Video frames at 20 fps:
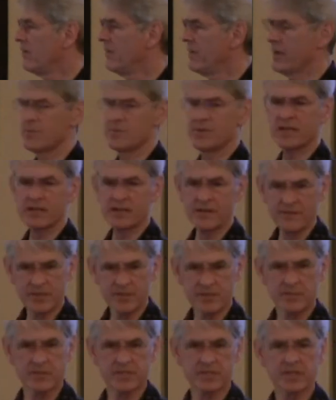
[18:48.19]
but
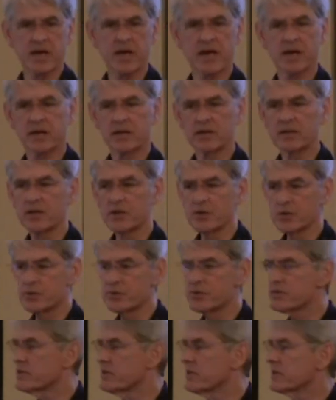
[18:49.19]
objectivism is not a
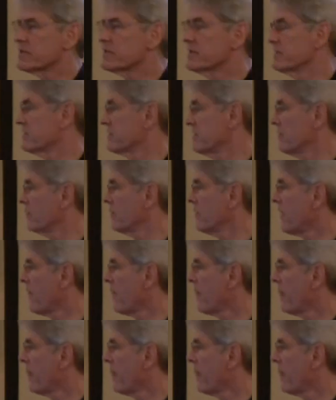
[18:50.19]
closed system,